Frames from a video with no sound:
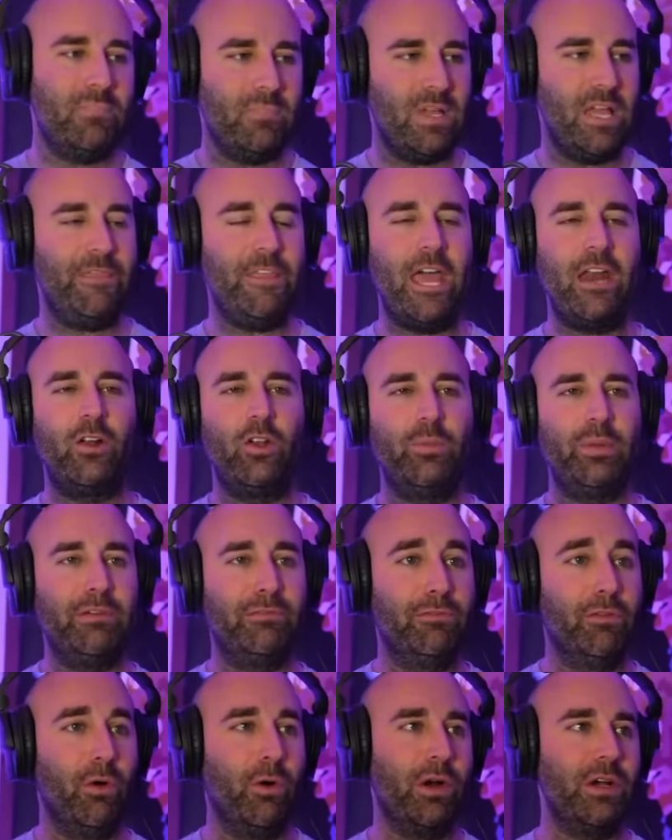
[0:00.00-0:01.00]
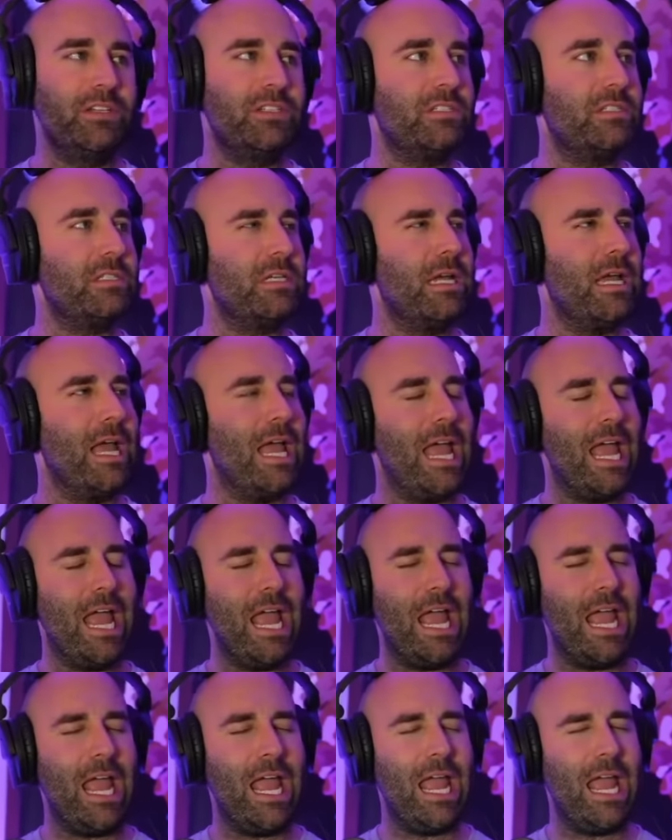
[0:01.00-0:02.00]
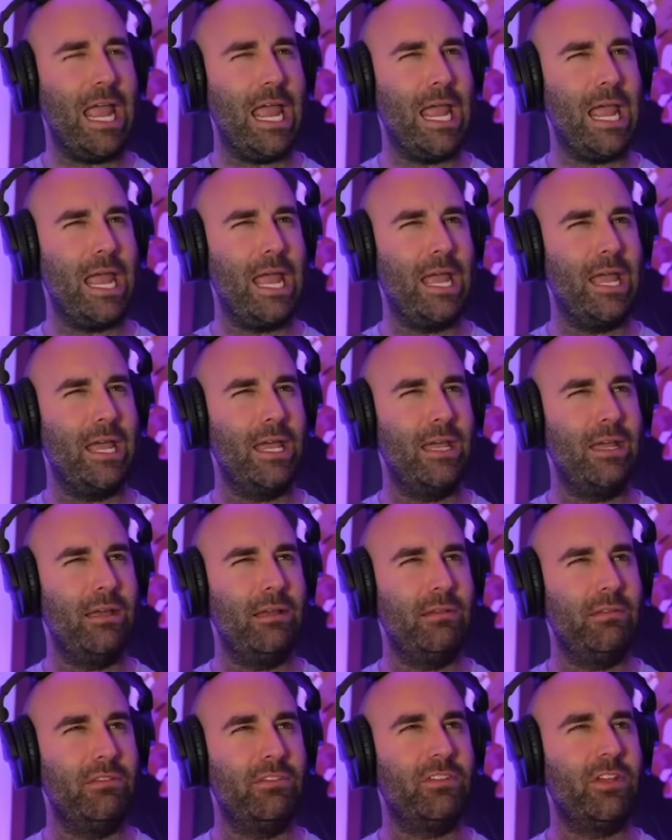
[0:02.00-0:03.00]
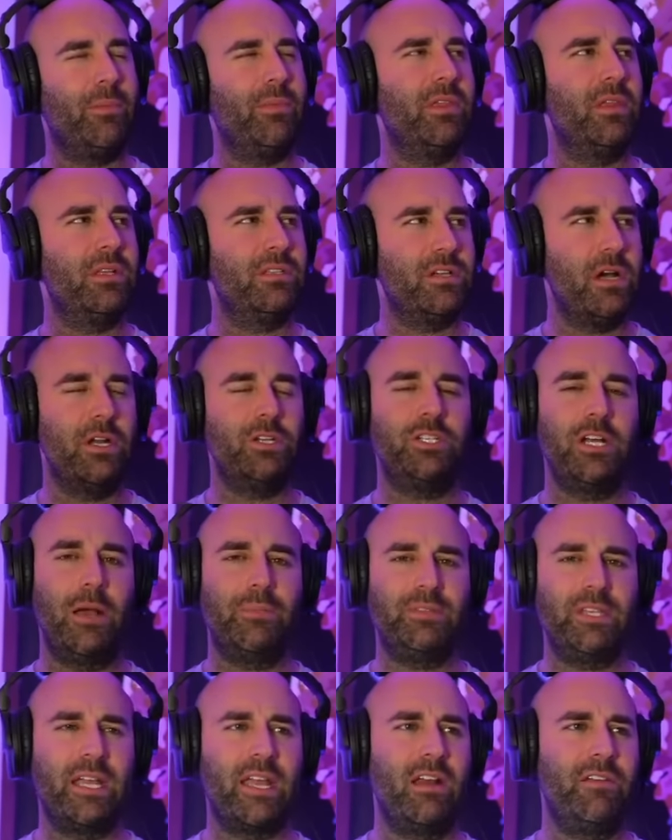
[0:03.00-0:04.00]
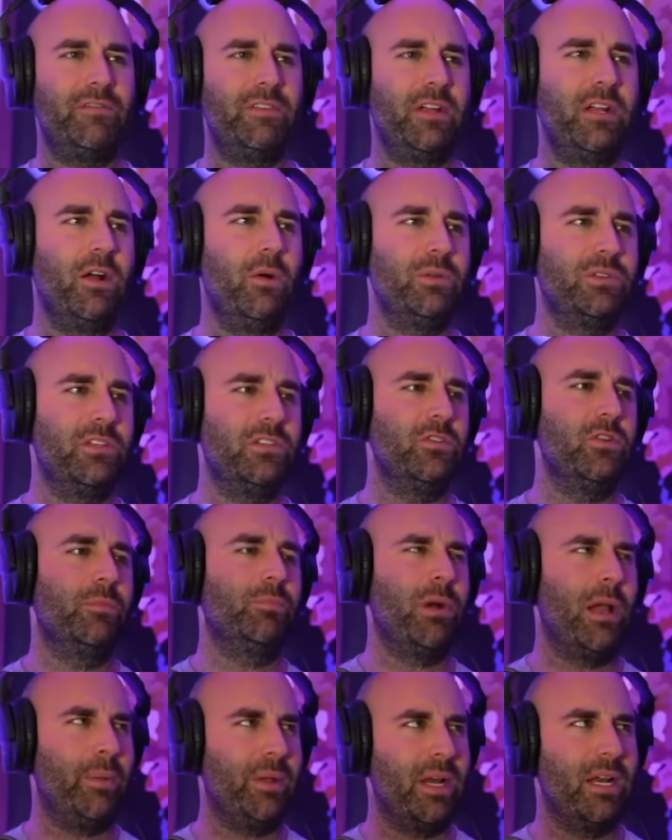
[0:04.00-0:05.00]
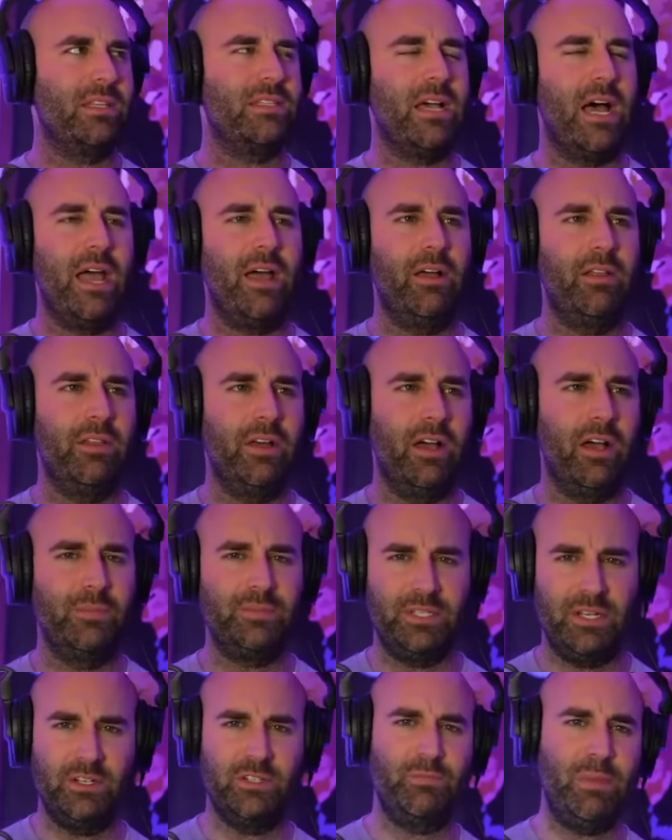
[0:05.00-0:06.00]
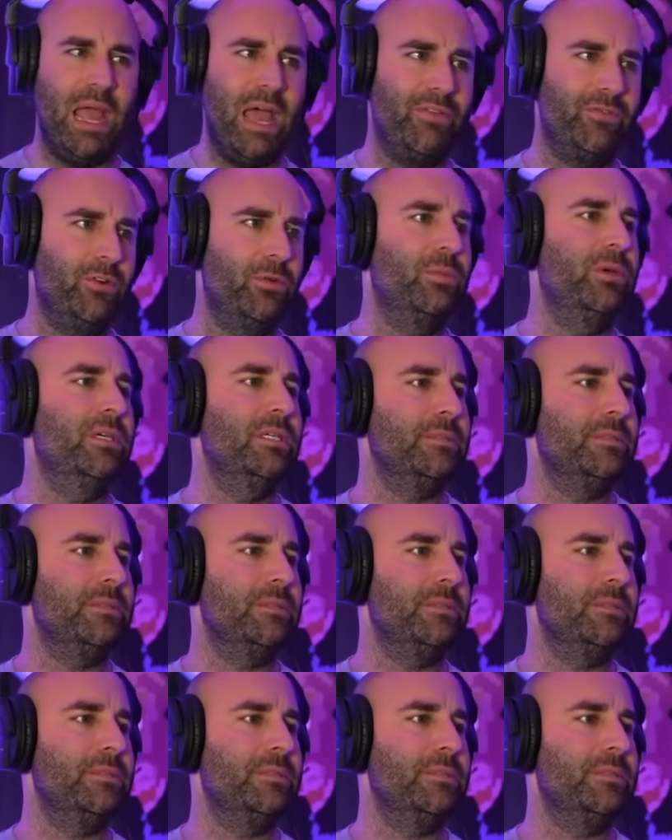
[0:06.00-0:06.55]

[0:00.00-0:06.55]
And then it'll be floors and some of the touch-ups. I got to figure out what to do. I'm probably going to tile the upstairs bathroom.